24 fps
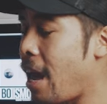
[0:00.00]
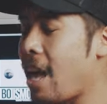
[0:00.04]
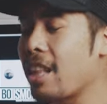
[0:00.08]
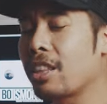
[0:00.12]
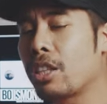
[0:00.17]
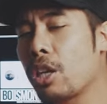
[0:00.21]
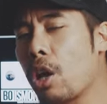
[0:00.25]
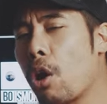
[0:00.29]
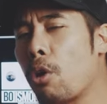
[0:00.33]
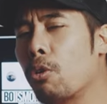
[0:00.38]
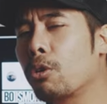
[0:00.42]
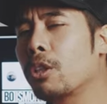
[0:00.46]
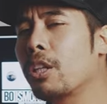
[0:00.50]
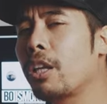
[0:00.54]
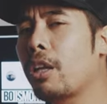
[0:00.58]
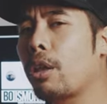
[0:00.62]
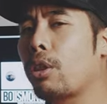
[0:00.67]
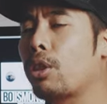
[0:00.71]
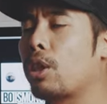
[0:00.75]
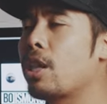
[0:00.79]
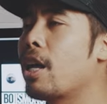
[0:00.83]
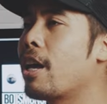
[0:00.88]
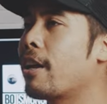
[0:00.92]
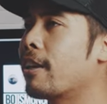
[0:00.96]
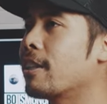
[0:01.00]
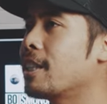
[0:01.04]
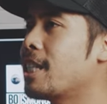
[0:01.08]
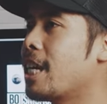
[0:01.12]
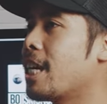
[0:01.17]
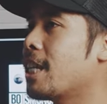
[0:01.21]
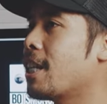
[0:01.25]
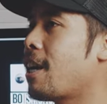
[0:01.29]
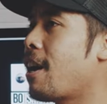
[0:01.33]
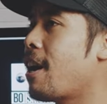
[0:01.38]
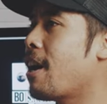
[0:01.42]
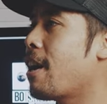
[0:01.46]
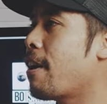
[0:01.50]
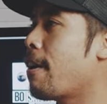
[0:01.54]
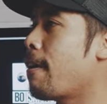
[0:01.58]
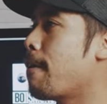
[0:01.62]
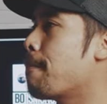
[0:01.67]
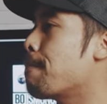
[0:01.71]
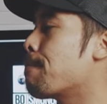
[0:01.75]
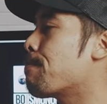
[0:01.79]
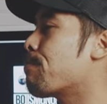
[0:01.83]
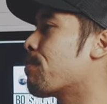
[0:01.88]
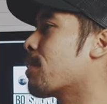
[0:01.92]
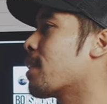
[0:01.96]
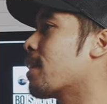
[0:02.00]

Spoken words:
And the only thing that I